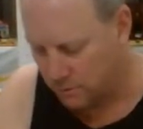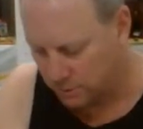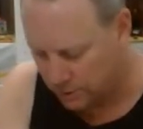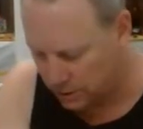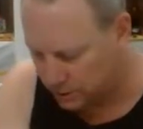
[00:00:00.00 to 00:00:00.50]
I
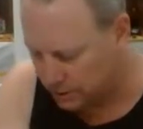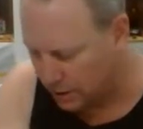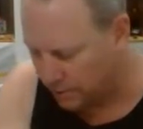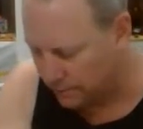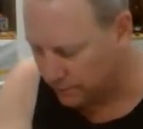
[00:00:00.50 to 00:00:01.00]
said I'd
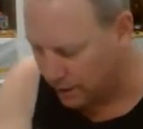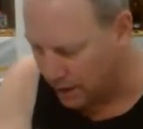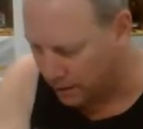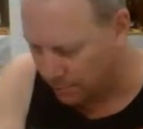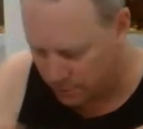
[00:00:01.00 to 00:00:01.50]
start for
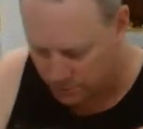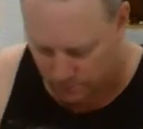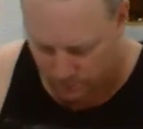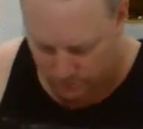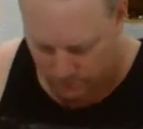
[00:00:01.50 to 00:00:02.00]
an hour, but
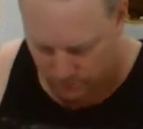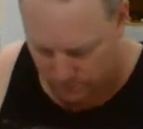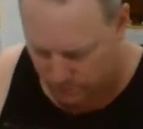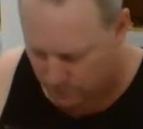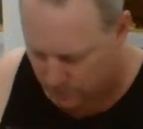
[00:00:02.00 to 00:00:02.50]

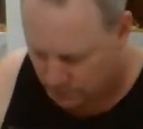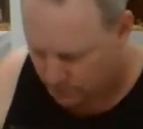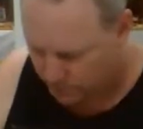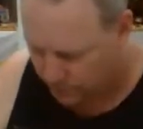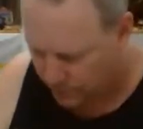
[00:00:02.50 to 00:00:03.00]

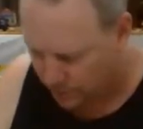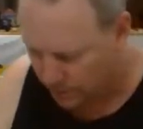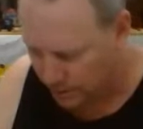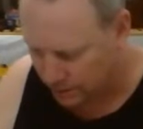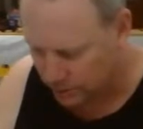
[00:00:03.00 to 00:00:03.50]
I feel
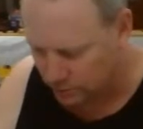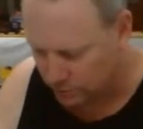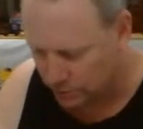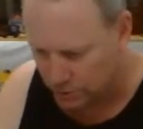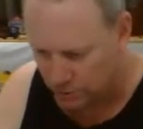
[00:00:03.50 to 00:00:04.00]
like that's
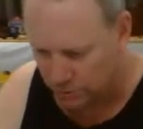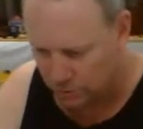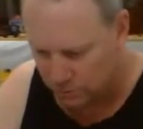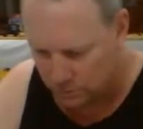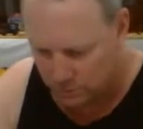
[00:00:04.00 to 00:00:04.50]
too soon.
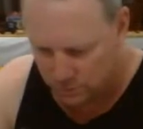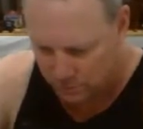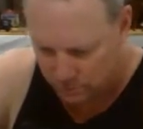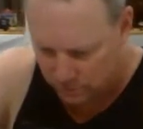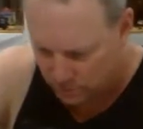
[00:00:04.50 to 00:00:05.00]

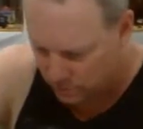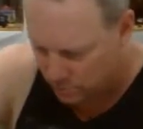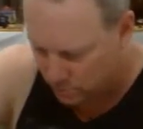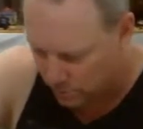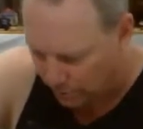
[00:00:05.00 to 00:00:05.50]

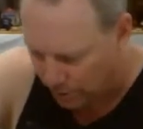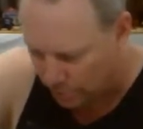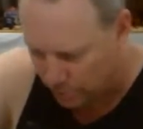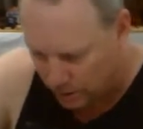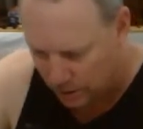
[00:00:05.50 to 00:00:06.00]
What do you
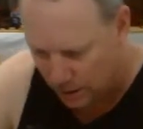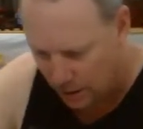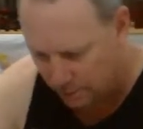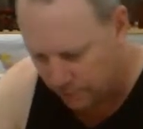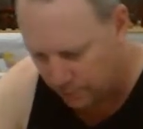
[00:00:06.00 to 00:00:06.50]
reckon? We keep
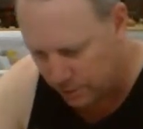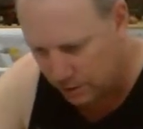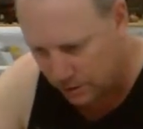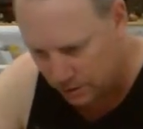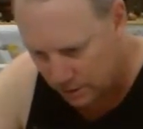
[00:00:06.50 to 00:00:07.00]
going for a
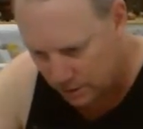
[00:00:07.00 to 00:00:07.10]
bit?